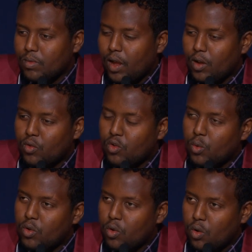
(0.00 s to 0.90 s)
I don't
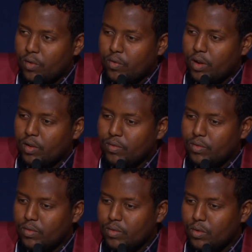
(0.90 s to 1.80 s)
know what you're all afraid
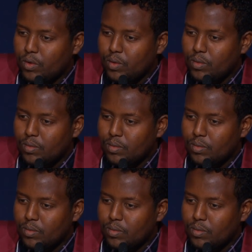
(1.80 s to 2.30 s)
of, you know?